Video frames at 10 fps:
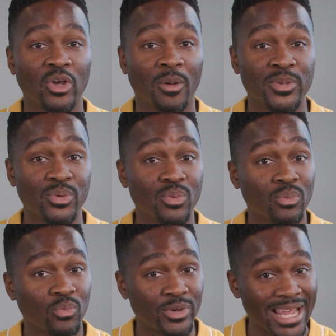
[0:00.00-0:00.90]
help you
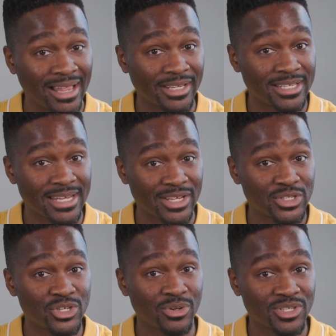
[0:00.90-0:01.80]
reality
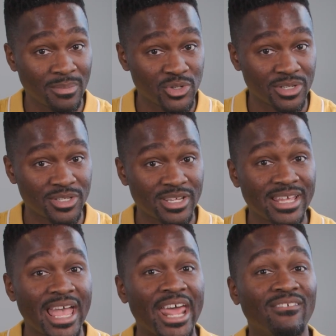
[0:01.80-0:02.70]
test your assumptions
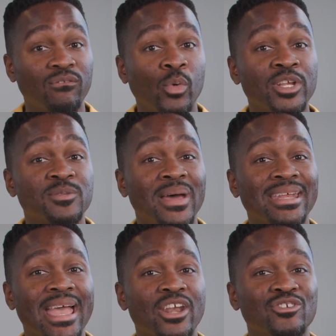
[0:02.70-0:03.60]
and avoid
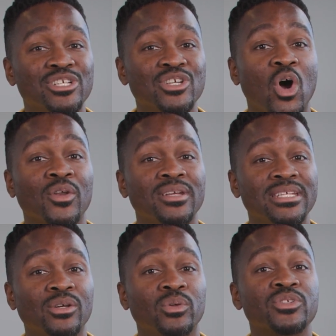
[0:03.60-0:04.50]
spending energy on
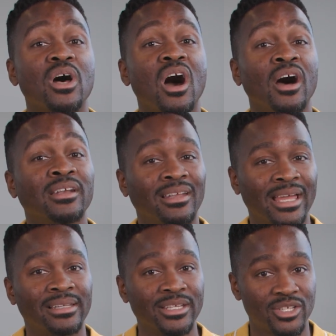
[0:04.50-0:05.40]
deals
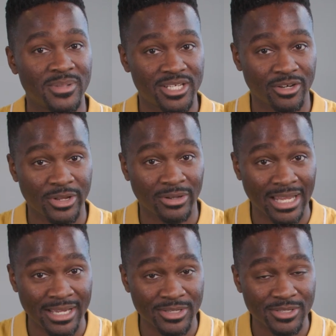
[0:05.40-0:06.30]
unlikely to
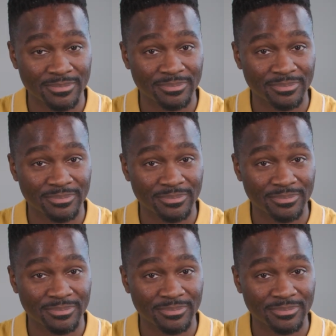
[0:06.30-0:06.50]
materialize.